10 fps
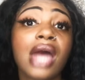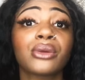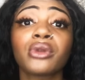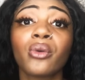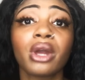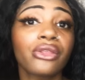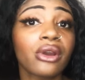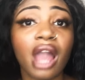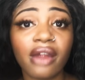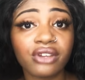I don't know what their
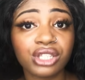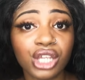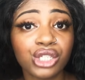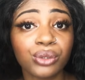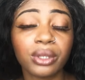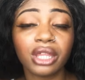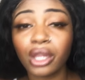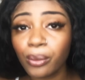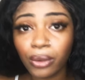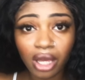conversation with
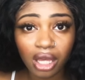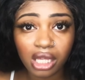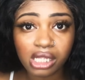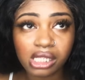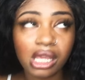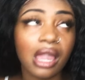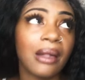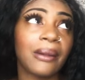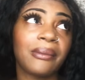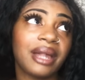him was,
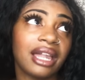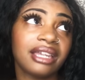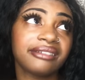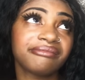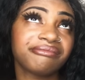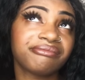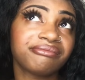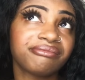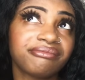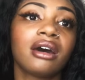but
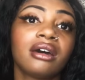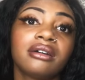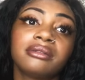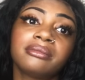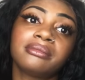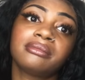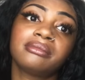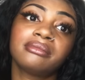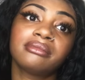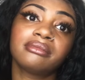I
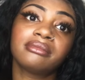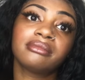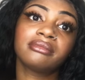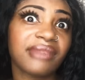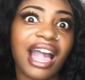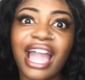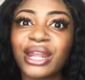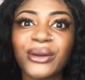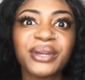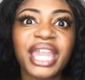
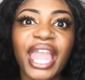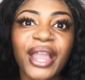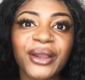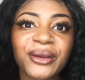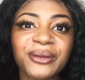don't care.